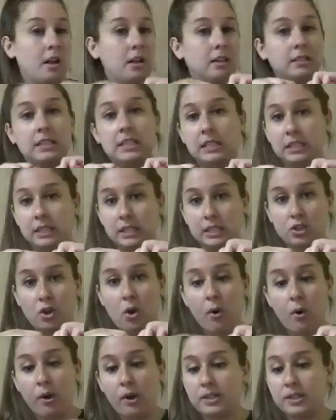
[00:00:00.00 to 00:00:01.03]
Until it's
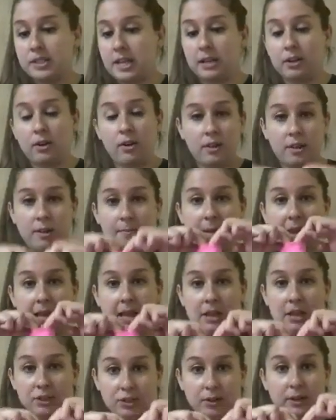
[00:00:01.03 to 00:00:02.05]
all done, all the
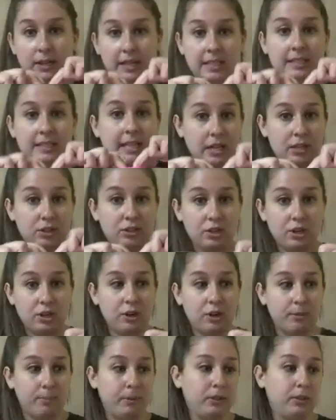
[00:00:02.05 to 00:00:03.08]
baking soda is into
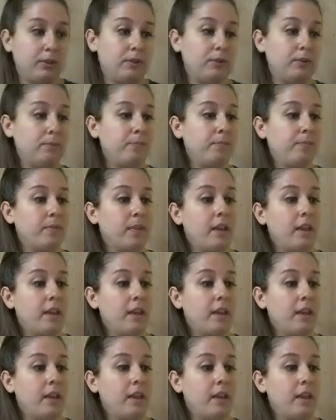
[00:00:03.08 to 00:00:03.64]
your balloon.